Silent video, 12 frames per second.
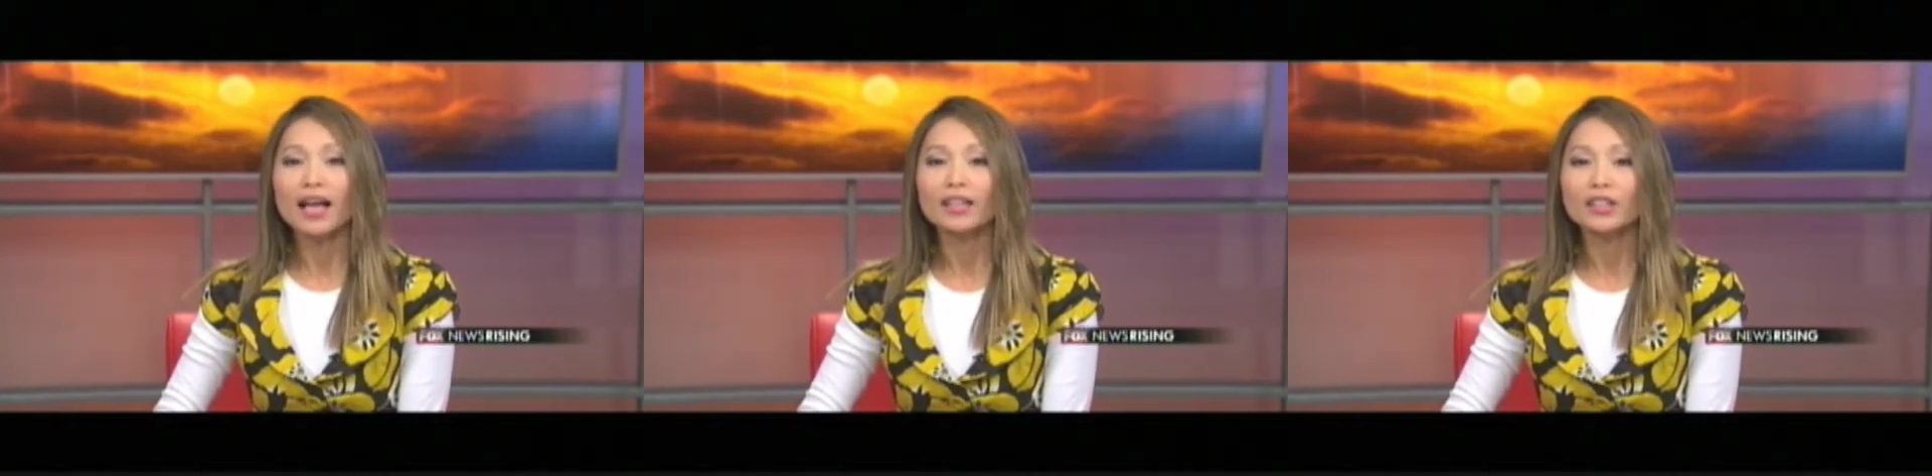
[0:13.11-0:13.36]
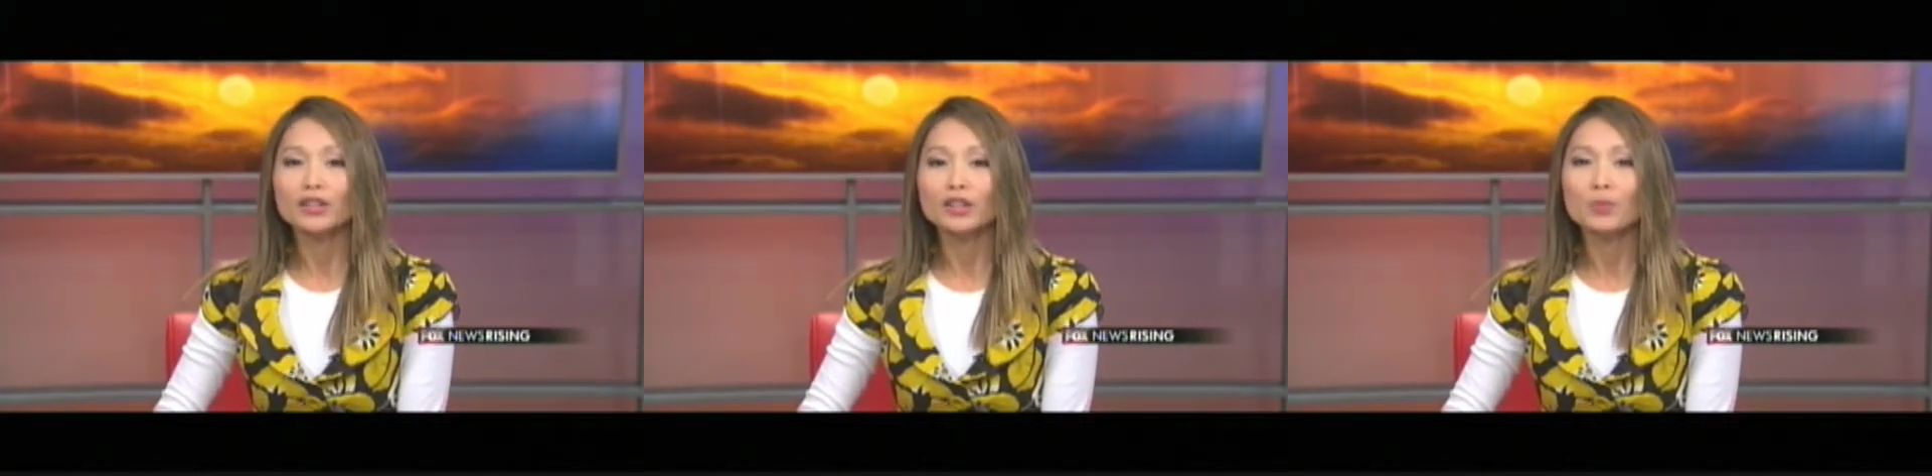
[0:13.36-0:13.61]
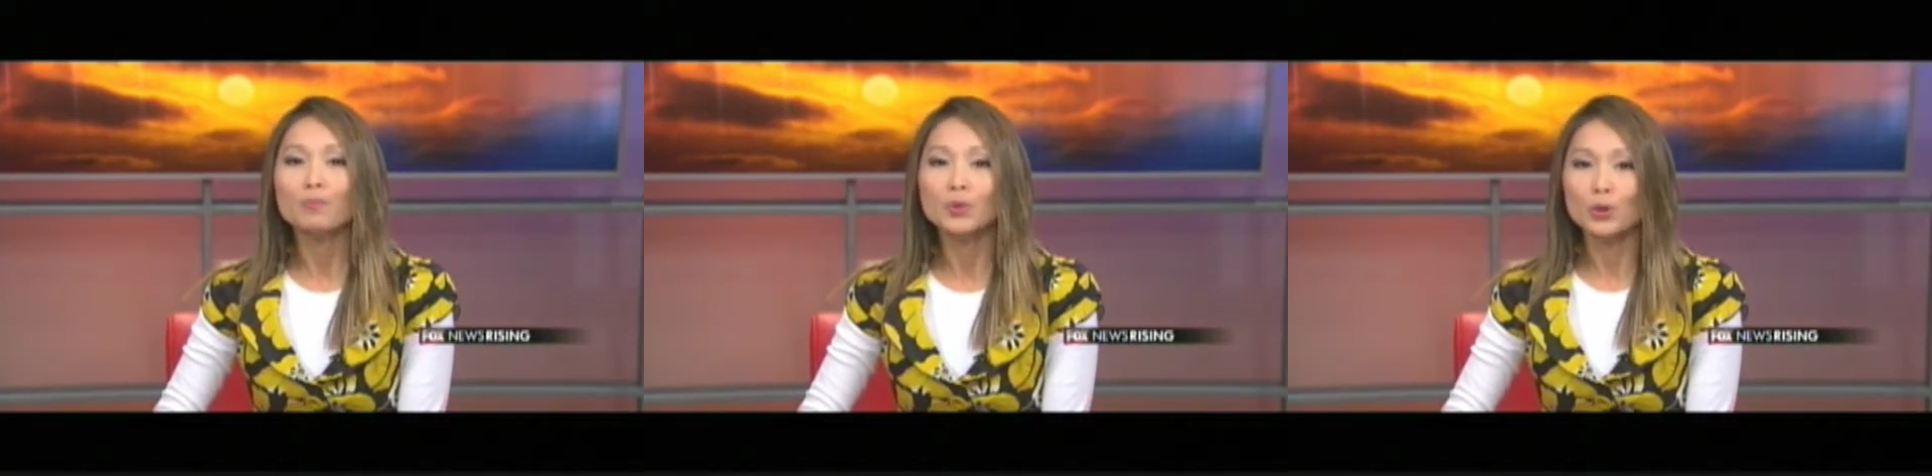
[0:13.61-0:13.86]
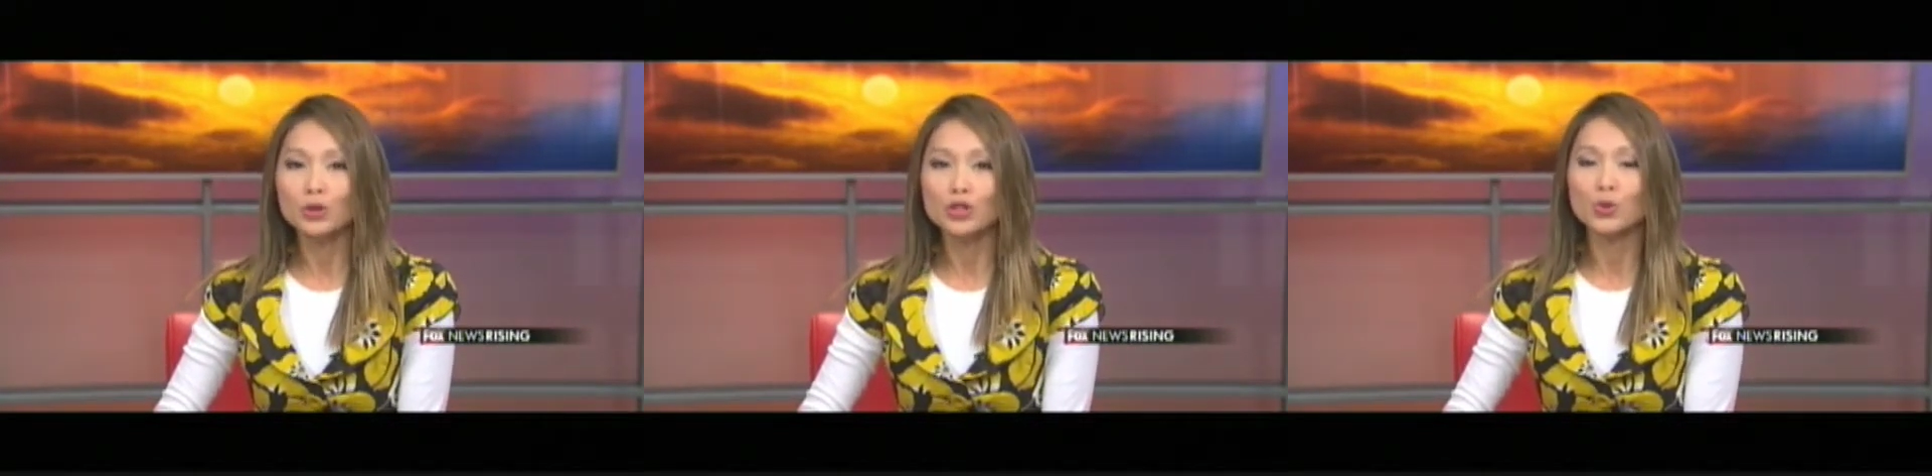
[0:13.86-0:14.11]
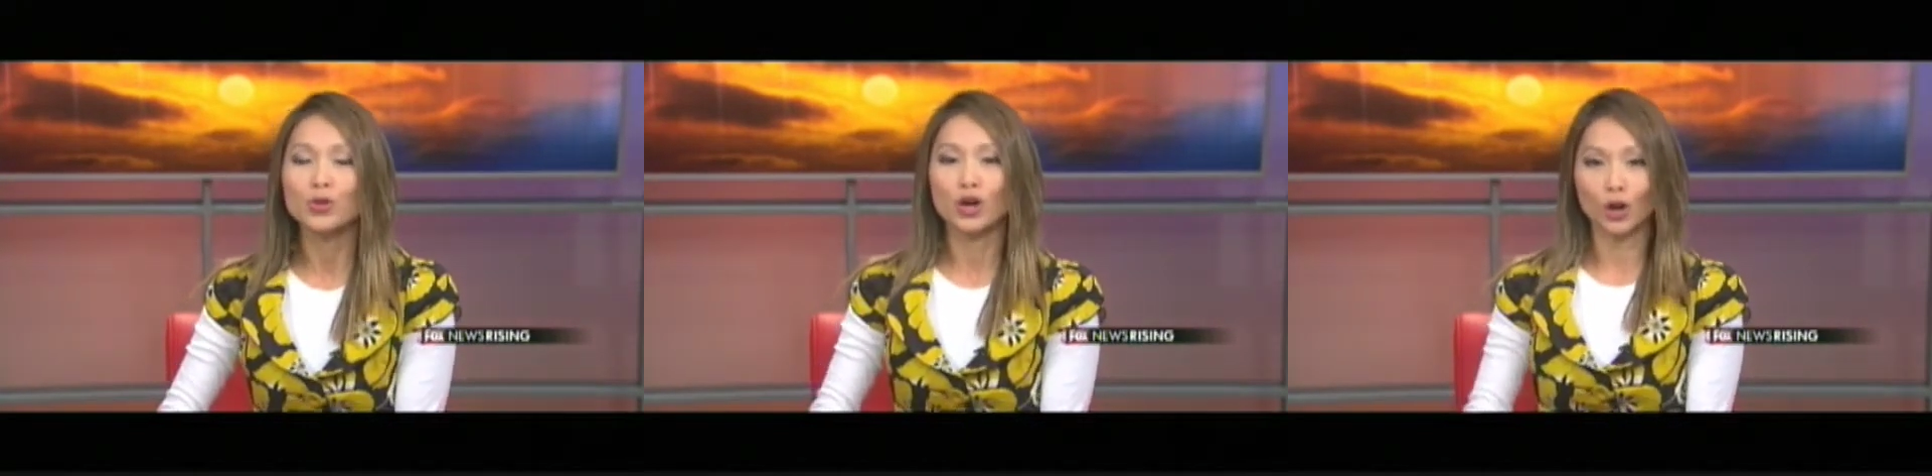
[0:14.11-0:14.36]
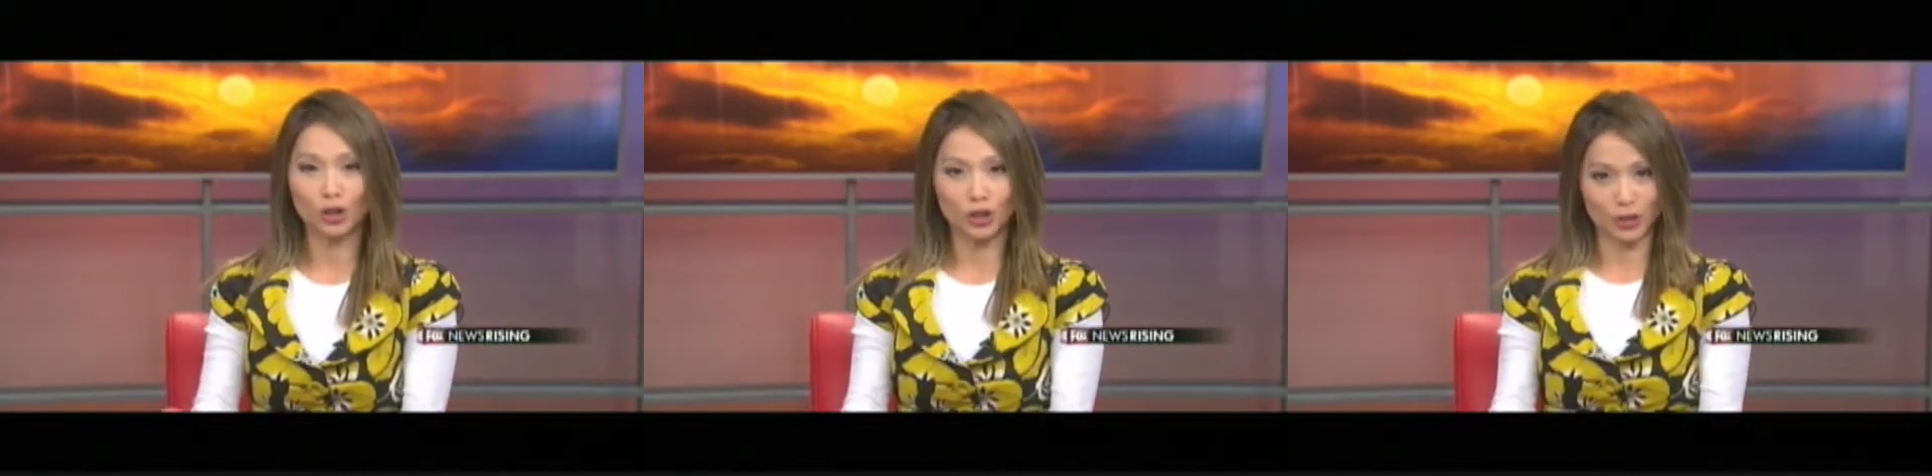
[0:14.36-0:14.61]
A little boost to
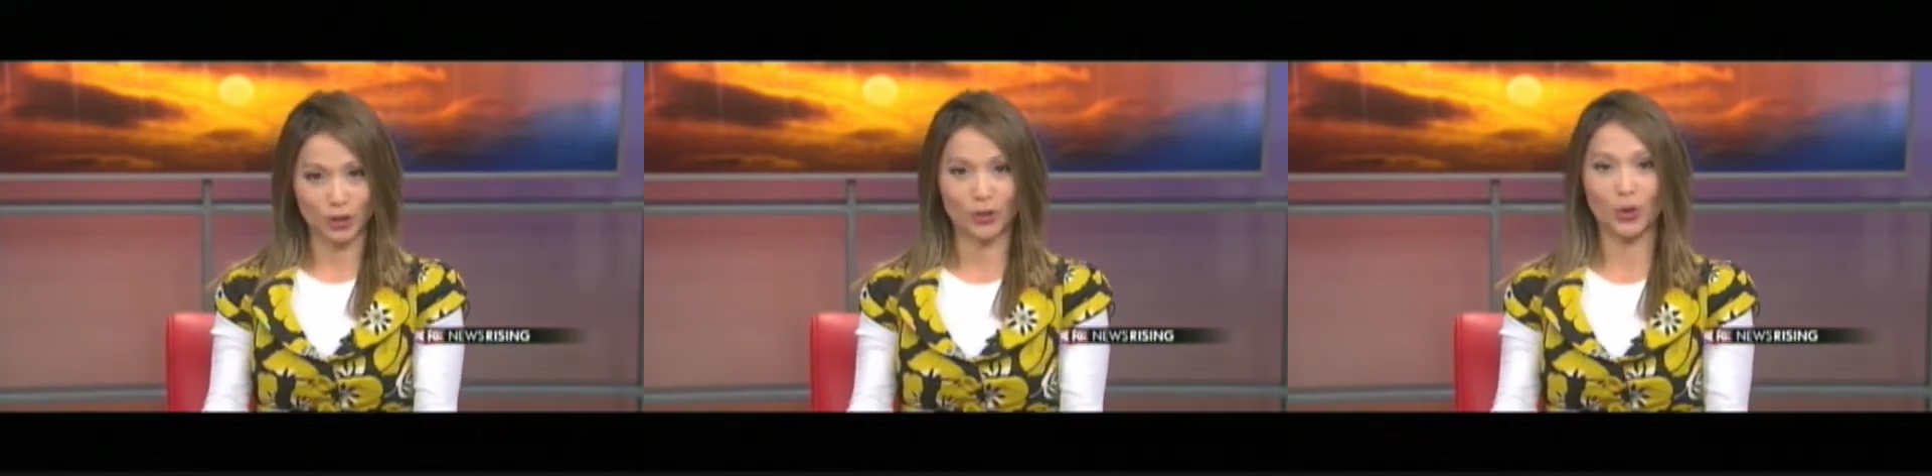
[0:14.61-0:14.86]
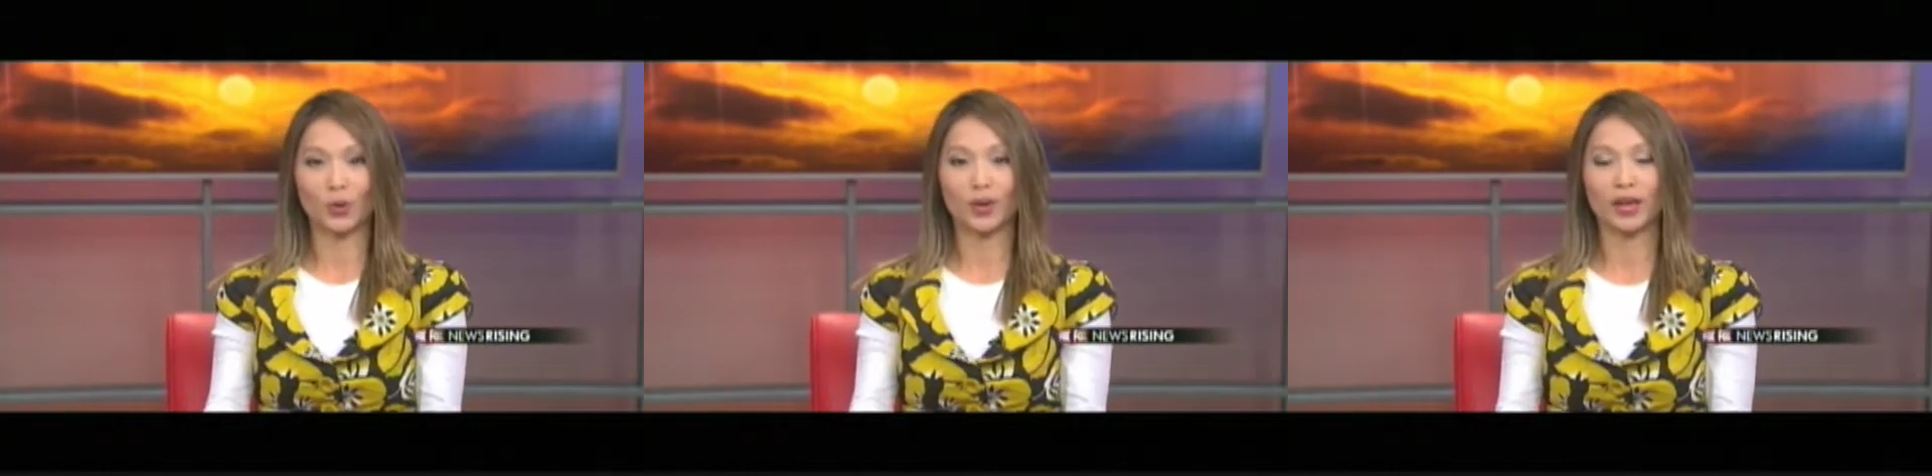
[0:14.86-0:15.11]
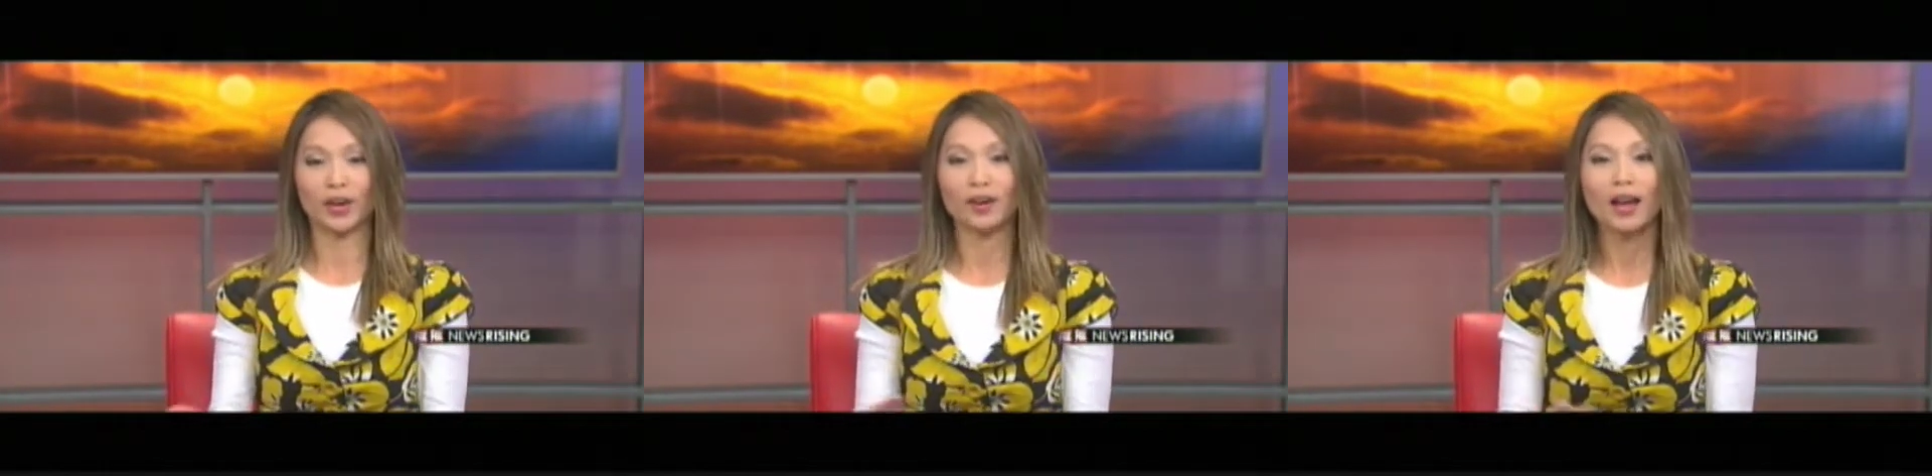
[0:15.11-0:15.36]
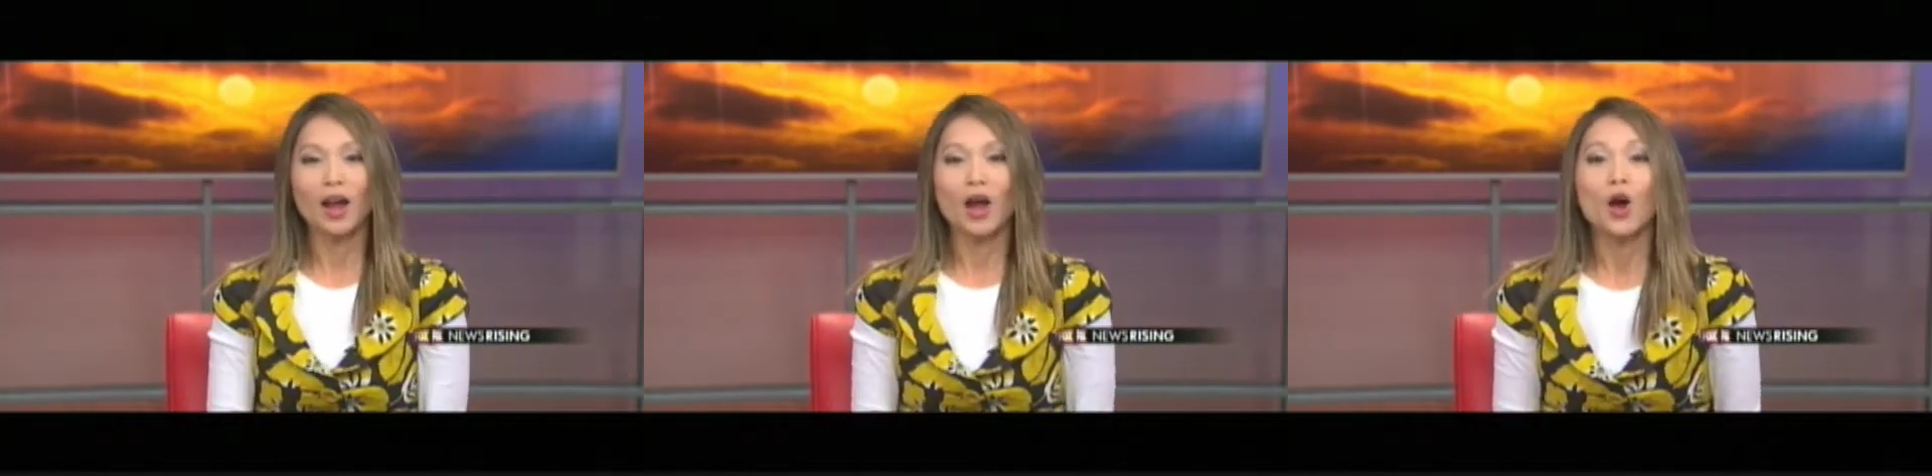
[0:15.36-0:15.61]
encourage the soul here.